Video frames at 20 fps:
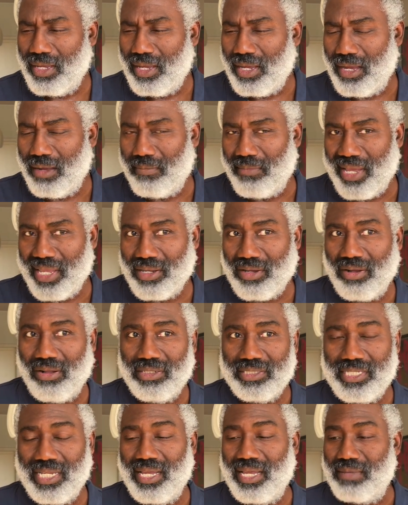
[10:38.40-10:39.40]
my
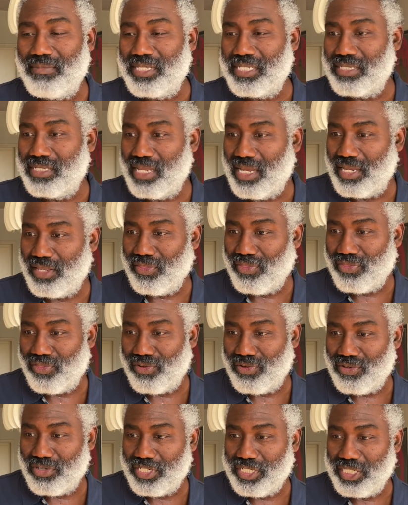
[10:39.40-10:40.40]
call time is
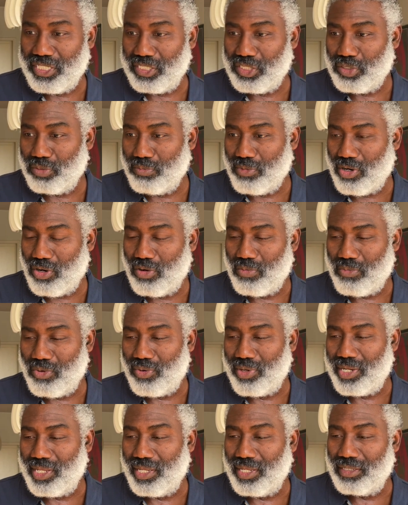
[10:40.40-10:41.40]
9:30 tomorrow
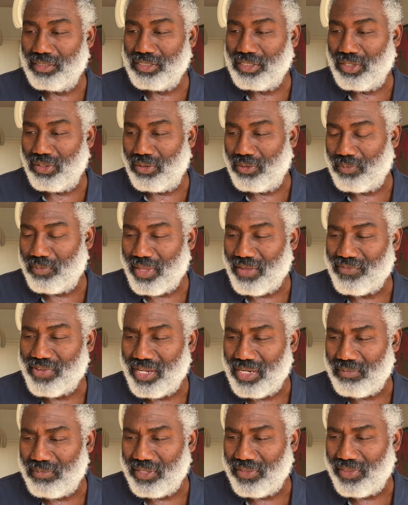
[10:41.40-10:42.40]
morning, so I've
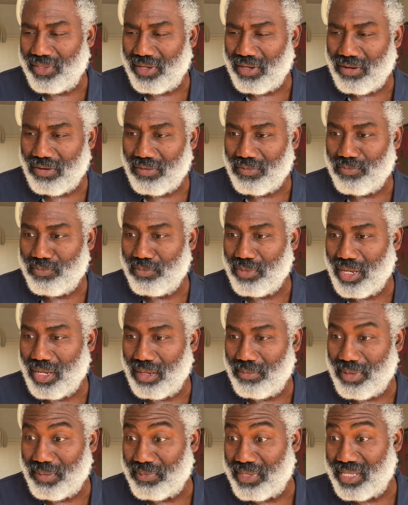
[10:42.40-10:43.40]
got to be there,
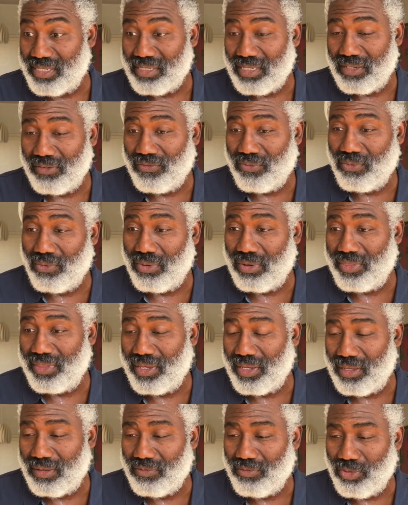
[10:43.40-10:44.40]
I'm guessing, for
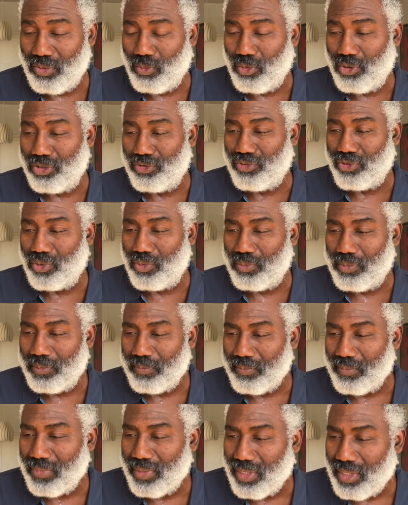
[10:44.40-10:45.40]
the wardrobe.
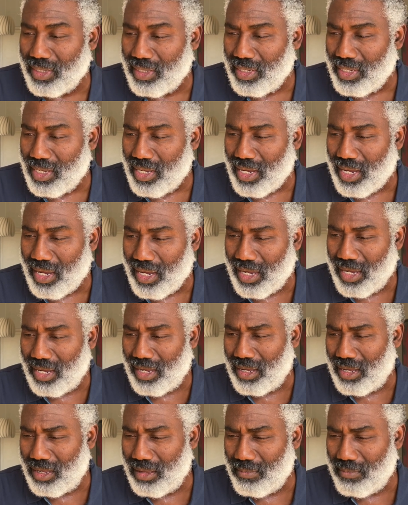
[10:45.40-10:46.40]

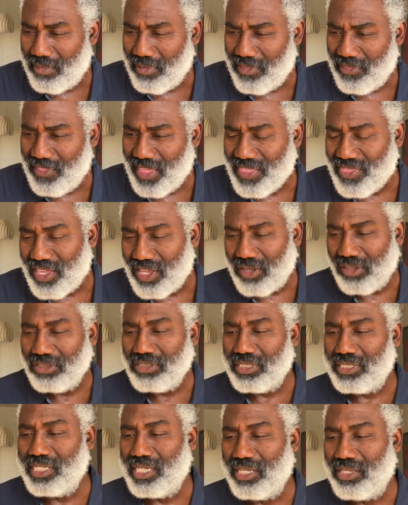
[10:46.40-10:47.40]
Then they
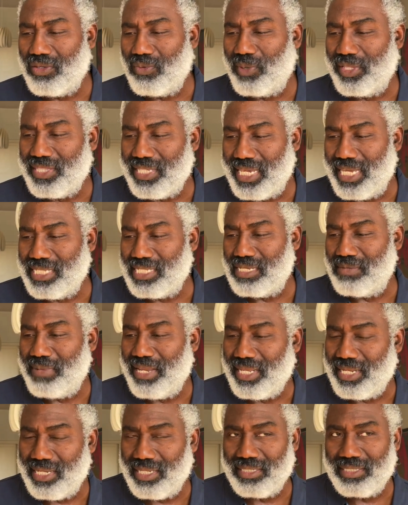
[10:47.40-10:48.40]
also tell you what the
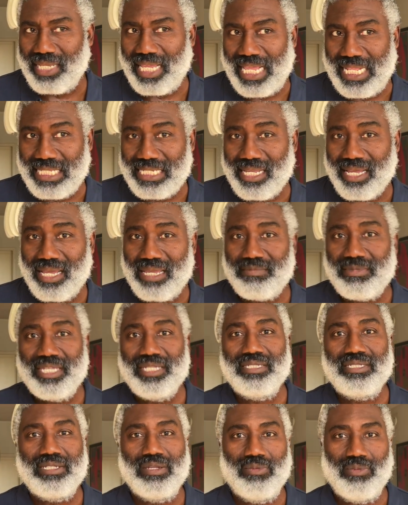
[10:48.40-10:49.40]
estimated end time
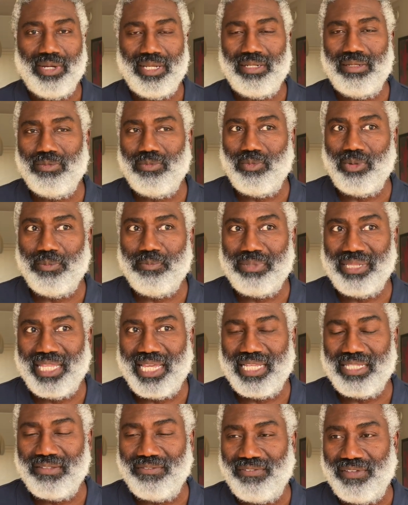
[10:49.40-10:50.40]
is, so when we
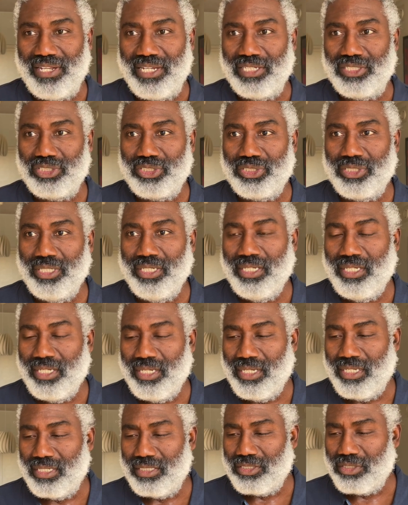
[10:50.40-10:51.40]
plan to finish
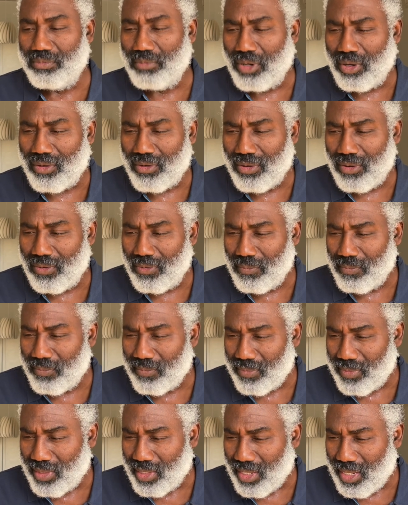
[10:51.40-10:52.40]
tomorrow,
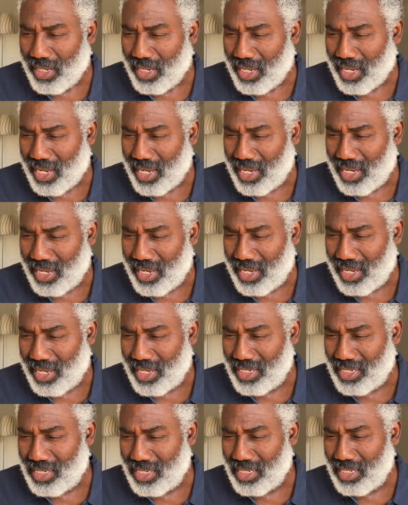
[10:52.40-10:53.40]

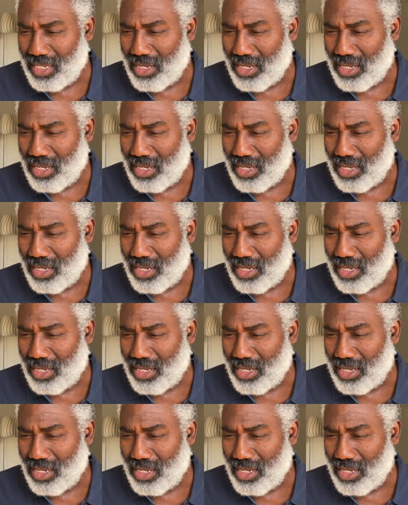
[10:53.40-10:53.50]
and